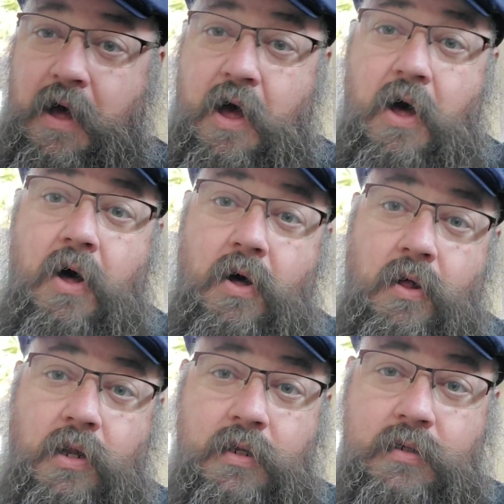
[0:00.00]

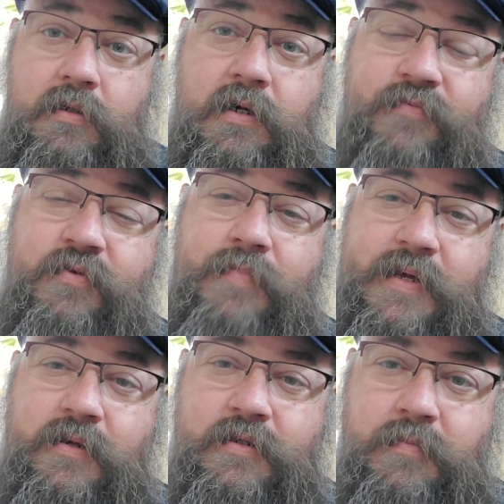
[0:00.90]
all of the
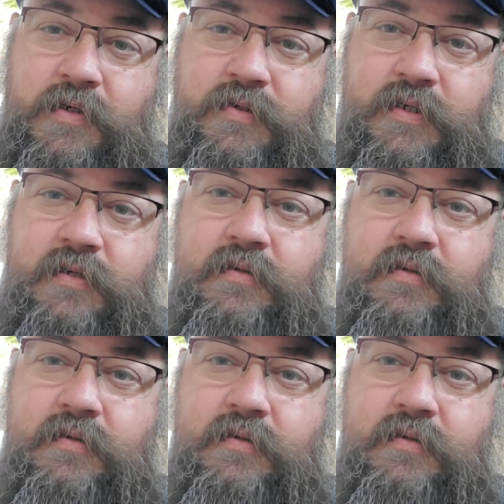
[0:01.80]
Beatles music,